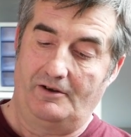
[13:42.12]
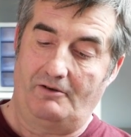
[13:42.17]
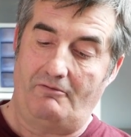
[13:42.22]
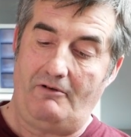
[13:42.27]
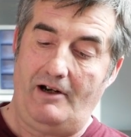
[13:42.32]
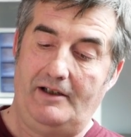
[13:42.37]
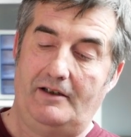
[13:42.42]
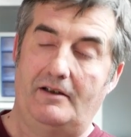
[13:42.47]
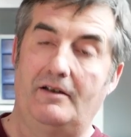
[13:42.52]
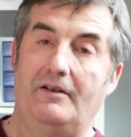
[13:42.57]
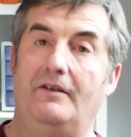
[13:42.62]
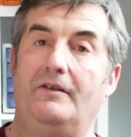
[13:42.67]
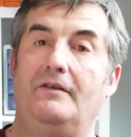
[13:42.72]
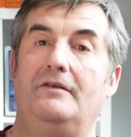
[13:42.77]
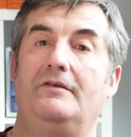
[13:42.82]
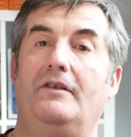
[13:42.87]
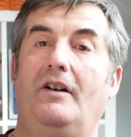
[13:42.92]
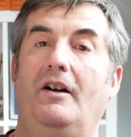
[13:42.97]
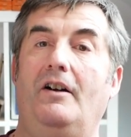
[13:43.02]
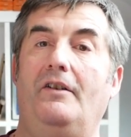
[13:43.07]
great
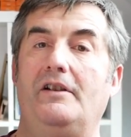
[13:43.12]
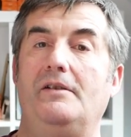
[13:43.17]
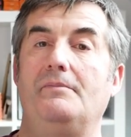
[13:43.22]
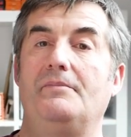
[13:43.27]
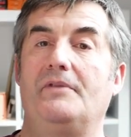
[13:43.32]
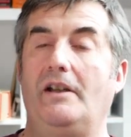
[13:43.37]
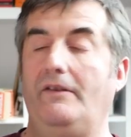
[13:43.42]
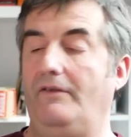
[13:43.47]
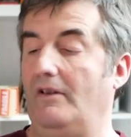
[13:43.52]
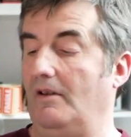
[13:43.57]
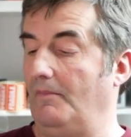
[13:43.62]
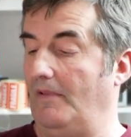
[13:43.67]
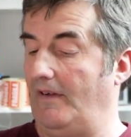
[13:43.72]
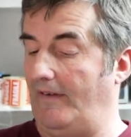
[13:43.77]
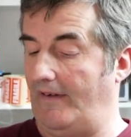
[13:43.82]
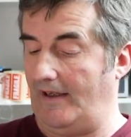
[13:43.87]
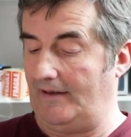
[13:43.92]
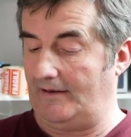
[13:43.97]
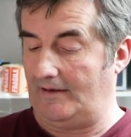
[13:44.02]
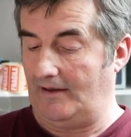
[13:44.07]
of him giving
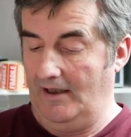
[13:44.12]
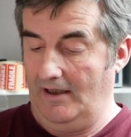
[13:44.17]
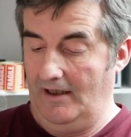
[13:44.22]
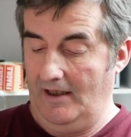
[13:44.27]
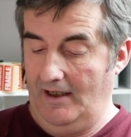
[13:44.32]
me that.